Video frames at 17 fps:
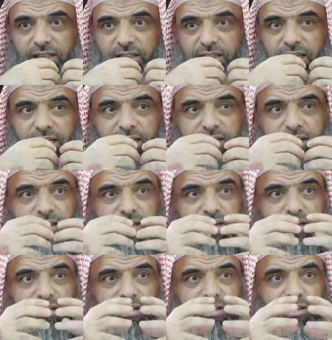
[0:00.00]
then
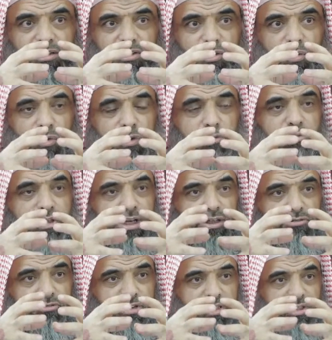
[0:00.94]
you will be
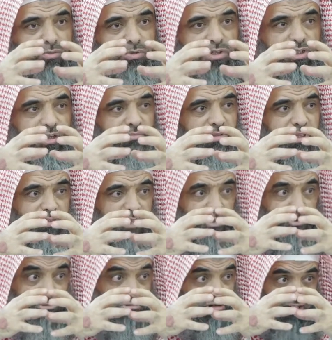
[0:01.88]
addressed with something
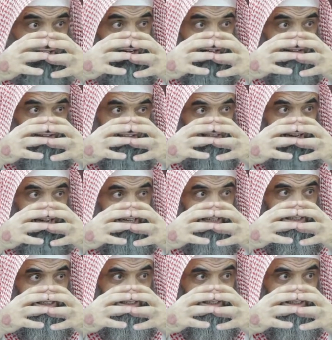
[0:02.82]
that you cannot
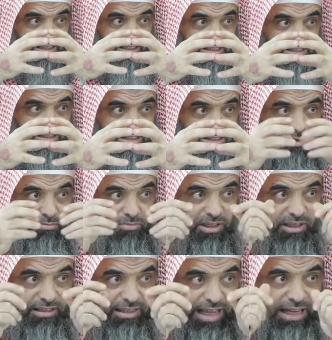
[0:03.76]
deny,
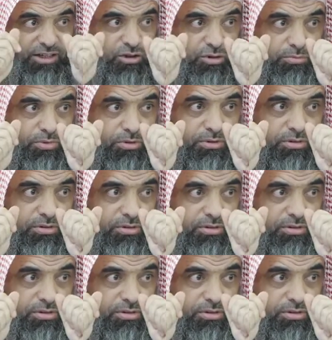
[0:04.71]
something tangible